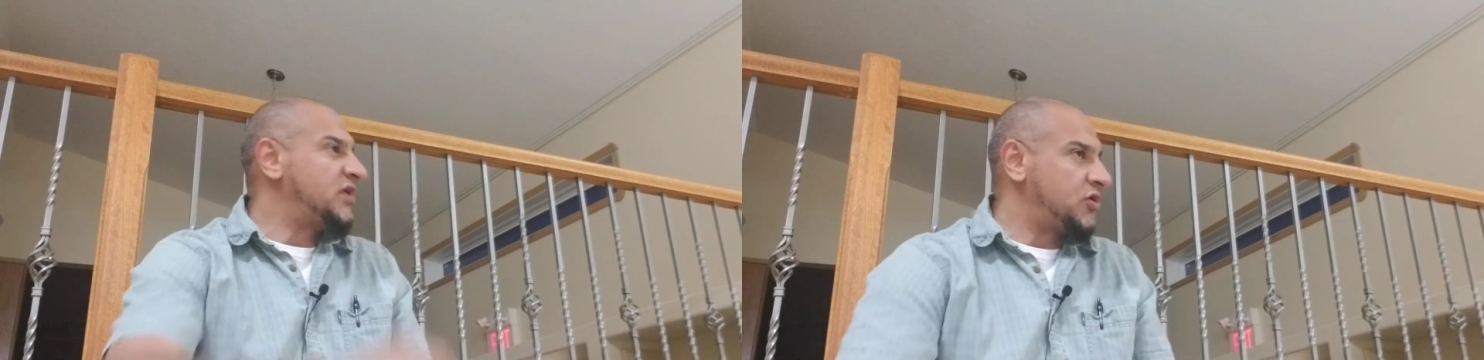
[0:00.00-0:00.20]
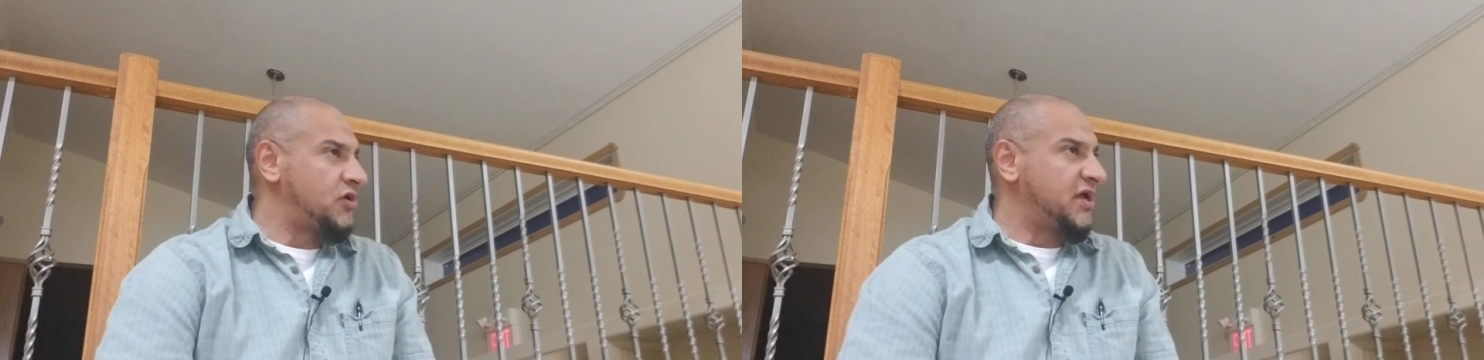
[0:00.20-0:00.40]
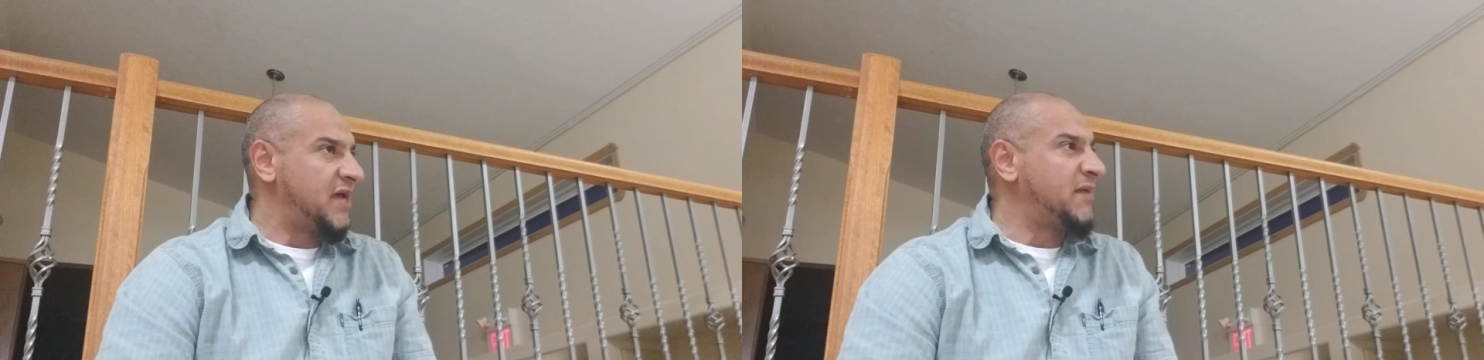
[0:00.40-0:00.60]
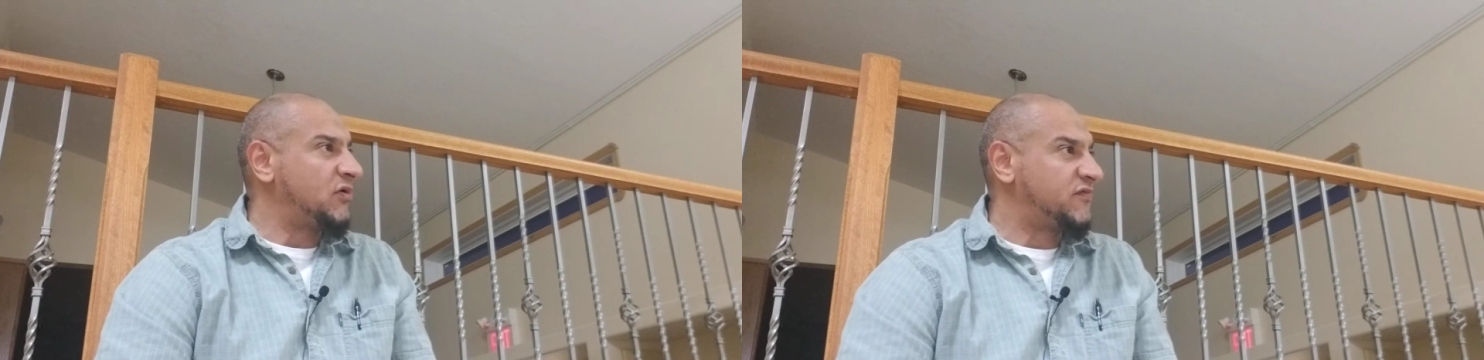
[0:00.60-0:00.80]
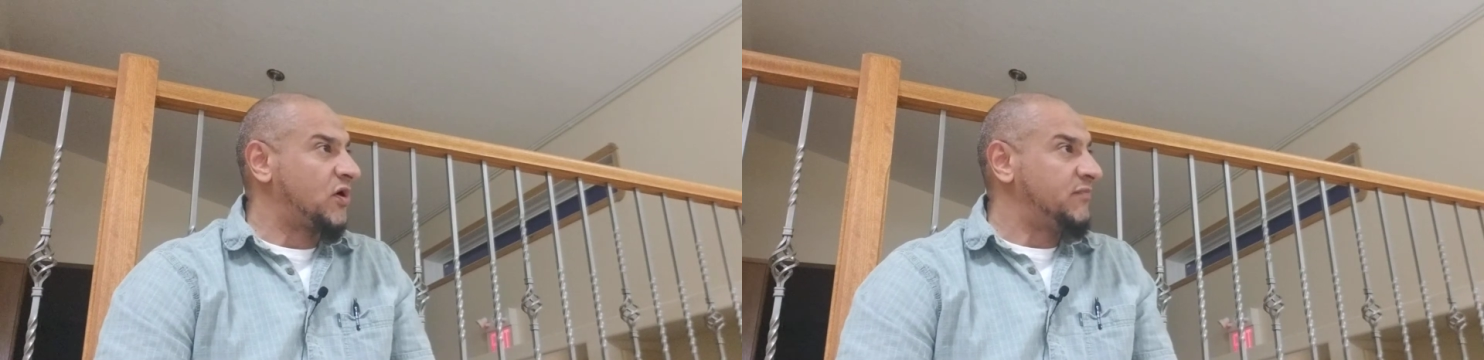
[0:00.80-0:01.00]
the urine came
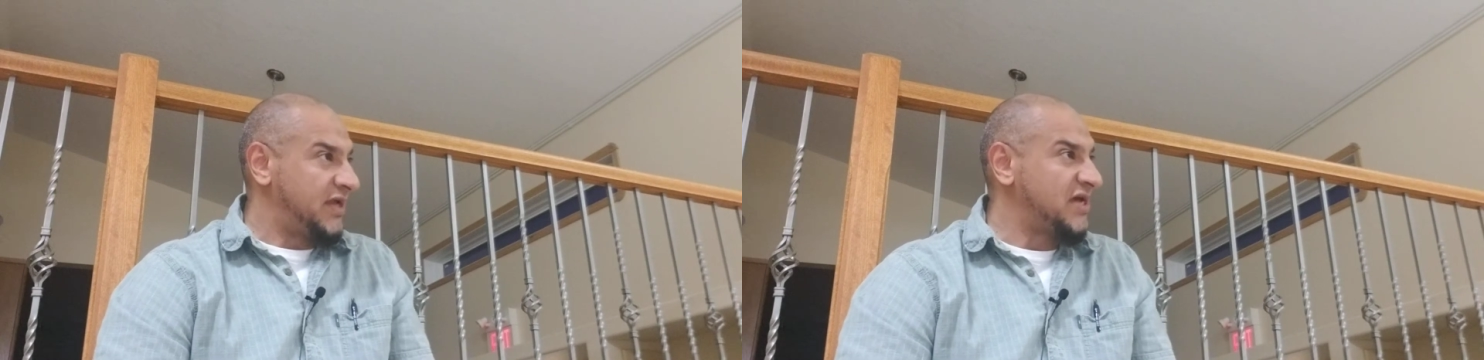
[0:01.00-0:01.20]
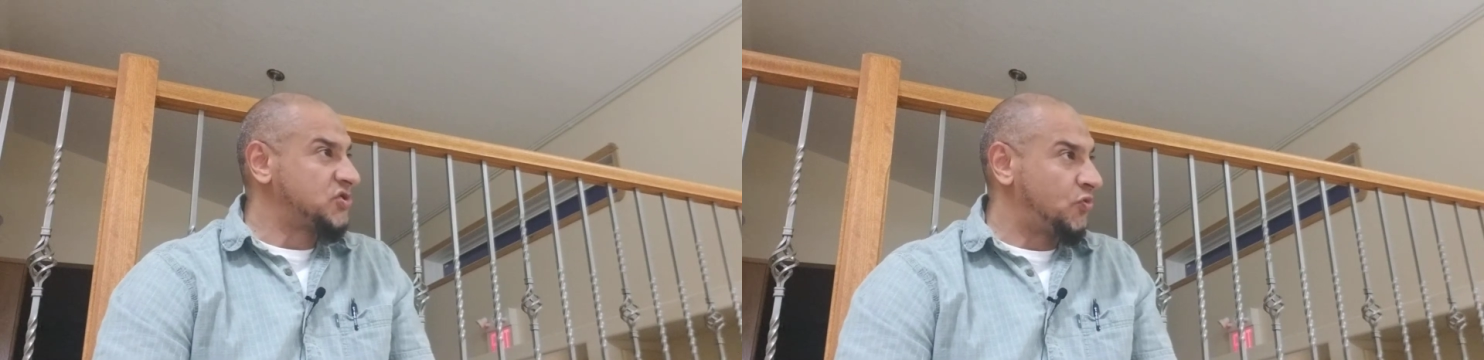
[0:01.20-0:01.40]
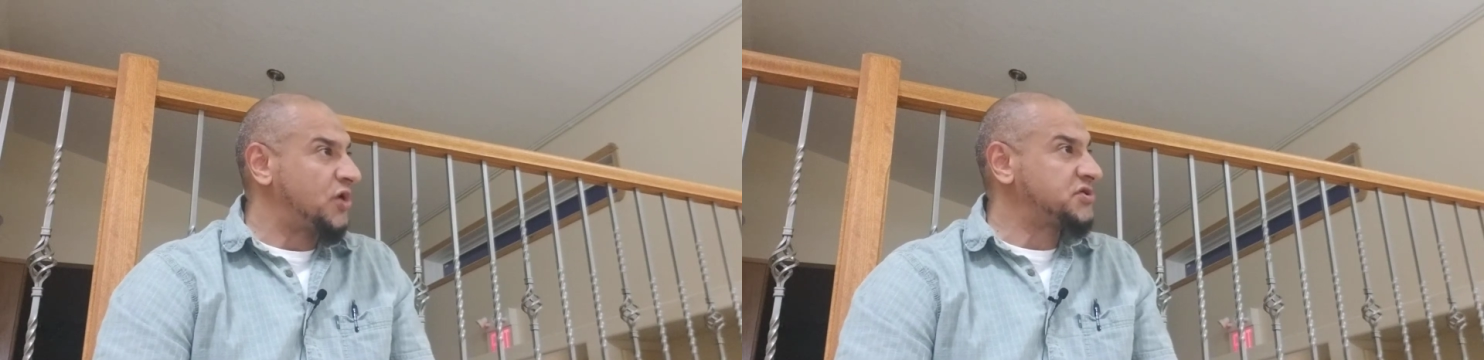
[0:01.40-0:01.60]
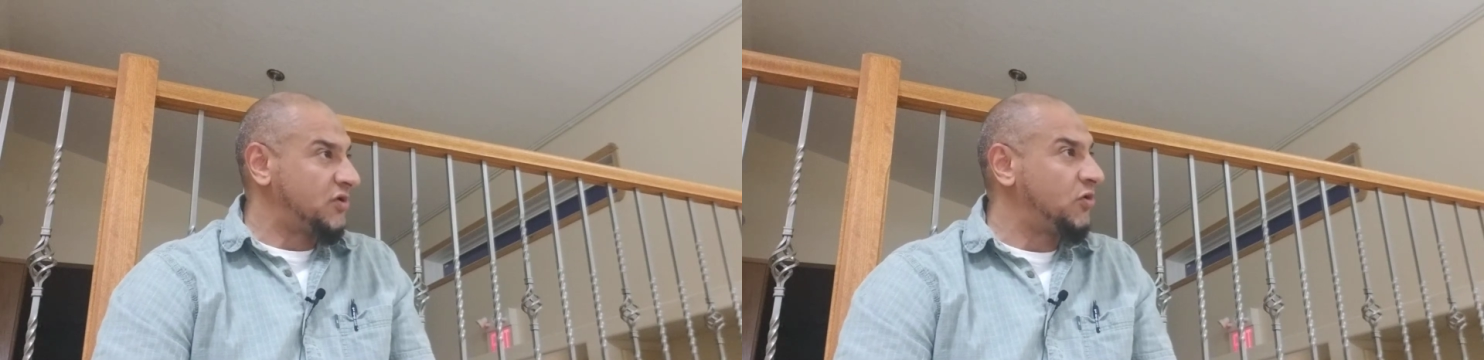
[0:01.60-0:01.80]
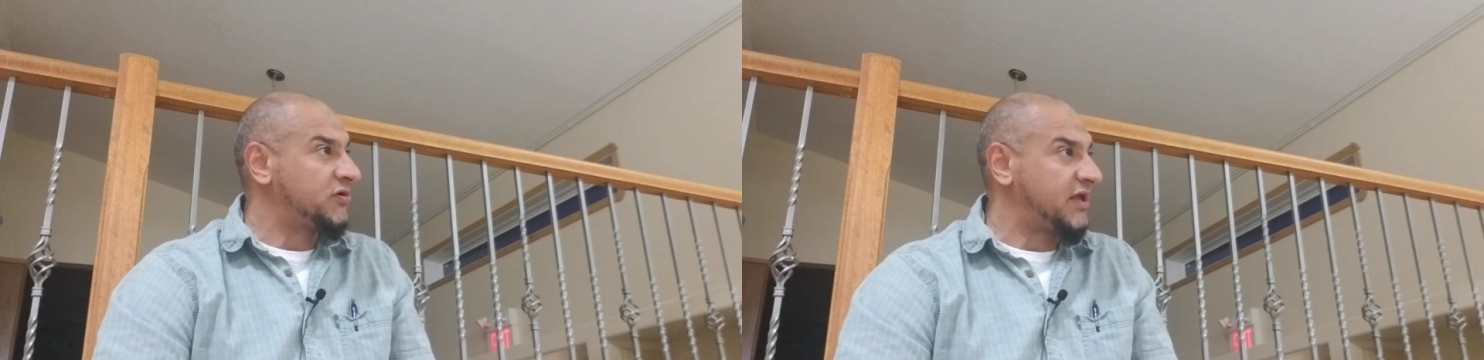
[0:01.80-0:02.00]
out from. He has to wash the
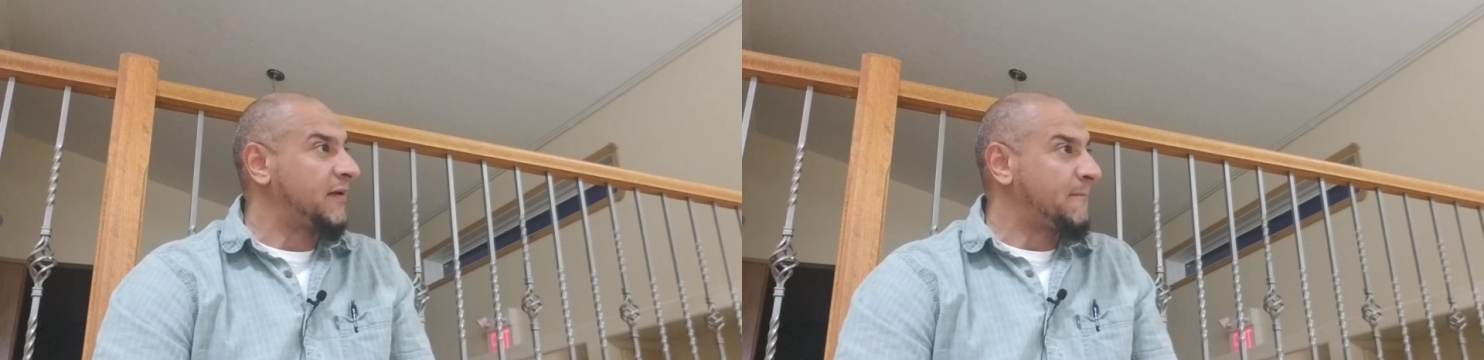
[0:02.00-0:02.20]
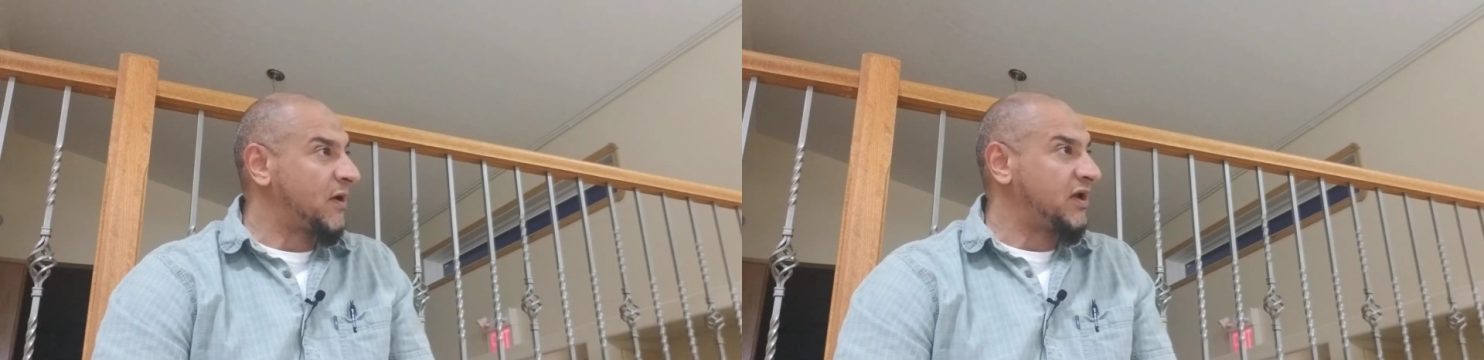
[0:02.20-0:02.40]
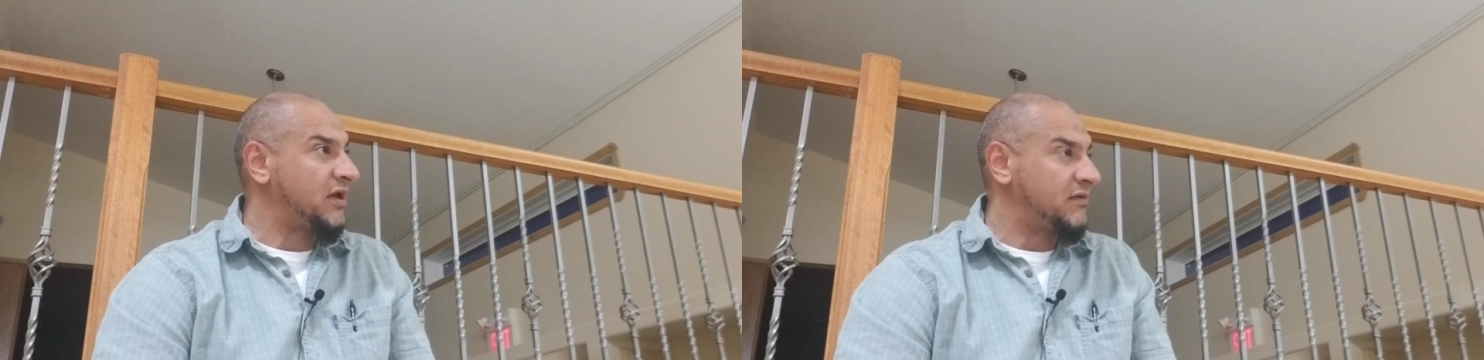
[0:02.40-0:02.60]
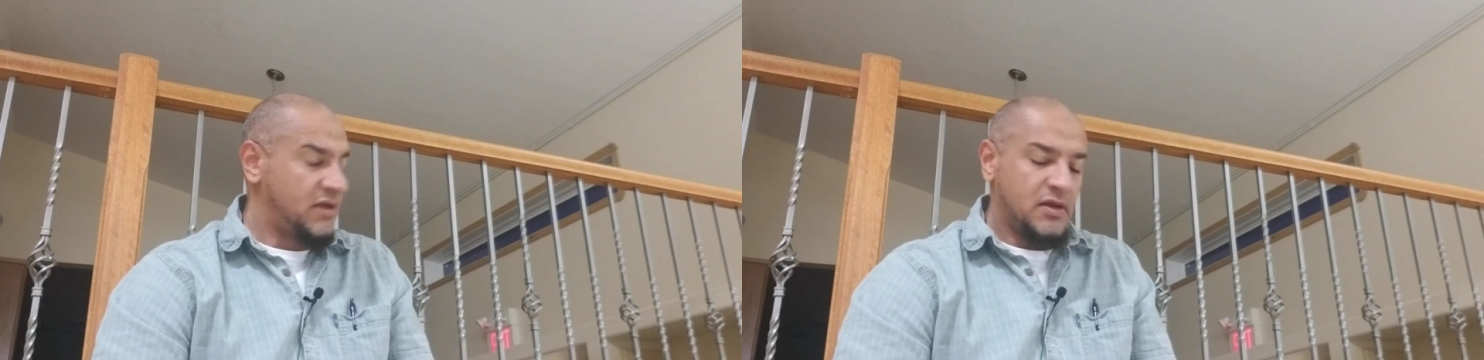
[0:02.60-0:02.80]
whole thing. Okay.